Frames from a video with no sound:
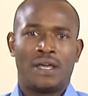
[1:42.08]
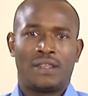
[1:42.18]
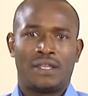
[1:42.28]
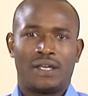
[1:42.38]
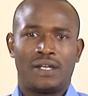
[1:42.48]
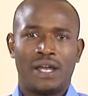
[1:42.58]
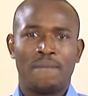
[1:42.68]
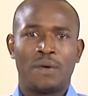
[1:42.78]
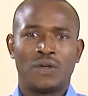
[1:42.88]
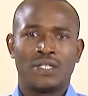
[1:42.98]
the
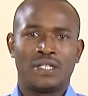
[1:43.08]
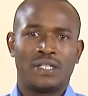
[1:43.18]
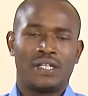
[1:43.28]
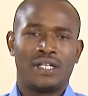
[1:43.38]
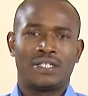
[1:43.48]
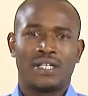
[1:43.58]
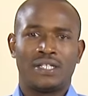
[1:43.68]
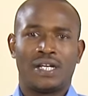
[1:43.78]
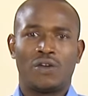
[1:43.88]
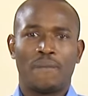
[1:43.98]
dipoles inside
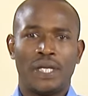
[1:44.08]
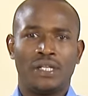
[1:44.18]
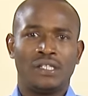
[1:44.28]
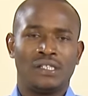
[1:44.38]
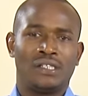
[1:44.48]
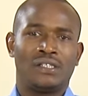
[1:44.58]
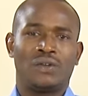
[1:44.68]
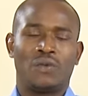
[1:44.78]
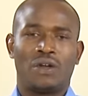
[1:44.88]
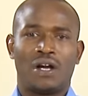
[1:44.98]
a domain
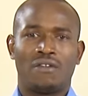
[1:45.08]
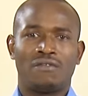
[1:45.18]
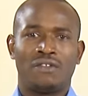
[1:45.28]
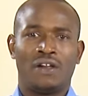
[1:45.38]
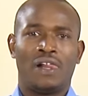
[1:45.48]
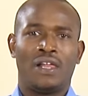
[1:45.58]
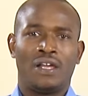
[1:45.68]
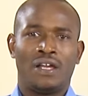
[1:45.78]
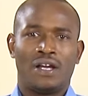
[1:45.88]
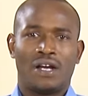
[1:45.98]
will have
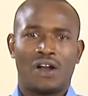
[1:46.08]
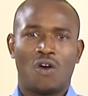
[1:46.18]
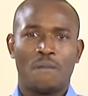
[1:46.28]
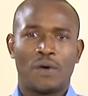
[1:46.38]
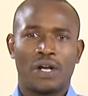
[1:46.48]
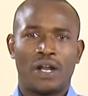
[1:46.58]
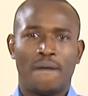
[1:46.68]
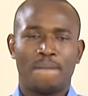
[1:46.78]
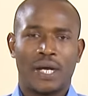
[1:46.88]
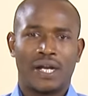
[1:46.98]
a common
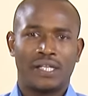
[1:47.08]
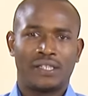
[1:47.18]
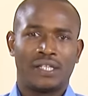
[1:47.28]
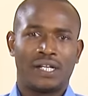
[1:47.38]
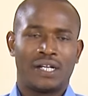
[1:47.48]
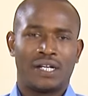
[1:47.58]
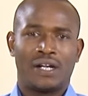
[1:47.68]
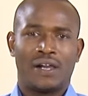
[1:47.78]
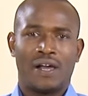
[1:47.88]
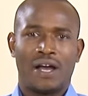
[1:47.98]
magnetic
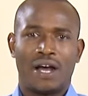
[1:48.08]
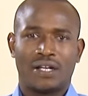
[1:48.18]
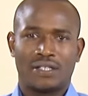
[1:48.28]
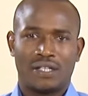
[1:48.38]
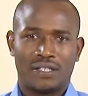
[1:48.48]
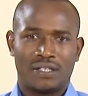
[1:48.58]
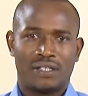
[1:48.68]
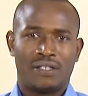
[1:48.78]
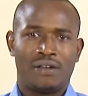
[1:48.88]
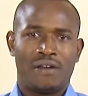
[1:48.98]
axis.
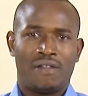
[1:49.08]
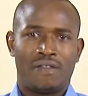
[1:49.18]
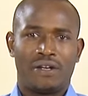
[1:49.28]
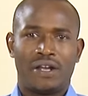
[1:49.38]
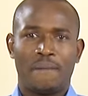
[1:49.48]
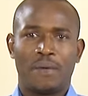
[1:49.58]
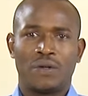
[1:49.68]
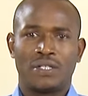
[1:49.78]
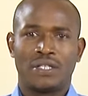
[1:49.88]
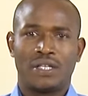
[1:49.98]
The
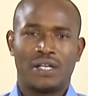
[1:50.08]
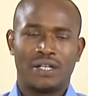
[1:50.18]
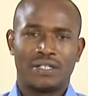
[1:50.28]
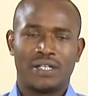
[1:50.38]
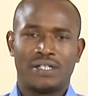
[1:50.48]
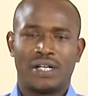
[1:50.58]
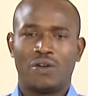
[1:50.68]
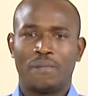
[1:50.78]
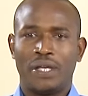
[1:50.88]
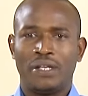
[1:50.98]
dipoles inside a
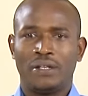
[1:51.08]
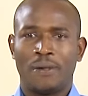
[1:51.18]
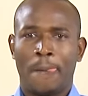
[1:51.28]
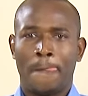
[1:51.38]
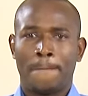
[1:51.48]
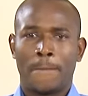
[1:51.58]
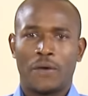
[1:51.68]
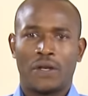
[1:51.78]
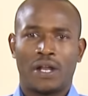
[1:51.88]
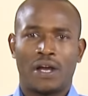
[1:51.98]
domain
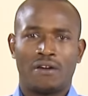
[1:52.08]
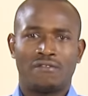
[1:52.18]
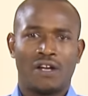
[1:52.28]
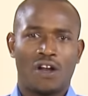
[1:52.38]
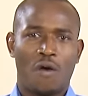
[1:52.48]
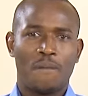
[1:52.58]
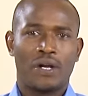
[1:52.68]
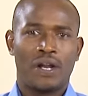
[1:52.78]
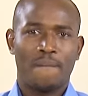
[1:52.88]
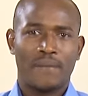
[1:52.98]
will have a
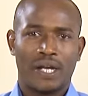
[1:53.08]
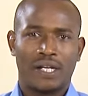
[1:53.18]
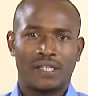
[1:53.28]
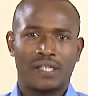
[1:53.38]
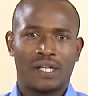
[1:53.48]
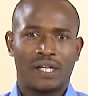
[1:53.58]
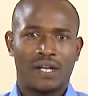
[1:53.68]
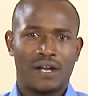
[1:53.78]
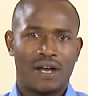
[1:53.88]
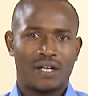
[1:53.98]
common magnetic
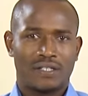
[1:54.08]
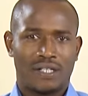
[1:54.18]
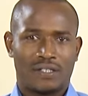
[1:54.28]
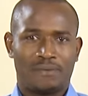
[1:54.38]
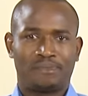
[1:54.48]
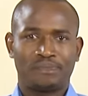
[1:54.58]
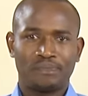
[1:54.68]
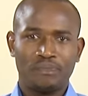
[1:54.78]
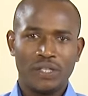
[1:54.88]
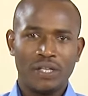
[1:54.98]
axis.
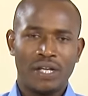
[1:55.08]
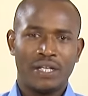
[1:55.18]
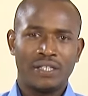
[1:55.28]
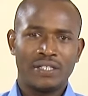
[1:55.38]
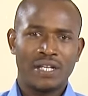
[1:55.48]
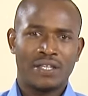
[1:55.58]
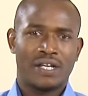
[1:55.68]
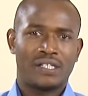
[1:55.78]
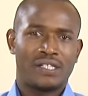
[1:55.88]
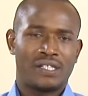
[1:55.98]
It is such
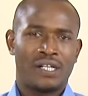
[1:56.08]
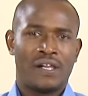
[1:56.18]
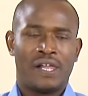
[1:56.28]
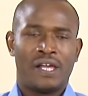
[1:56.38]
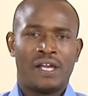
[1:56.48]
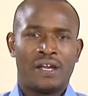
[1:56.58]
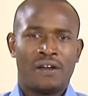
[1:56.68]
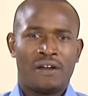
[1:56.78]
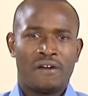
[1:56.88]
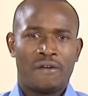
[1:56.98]
that
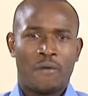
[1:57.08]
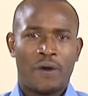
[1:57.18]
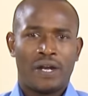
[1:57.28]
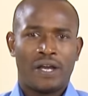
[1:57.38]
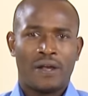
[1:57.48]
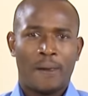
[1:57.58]
when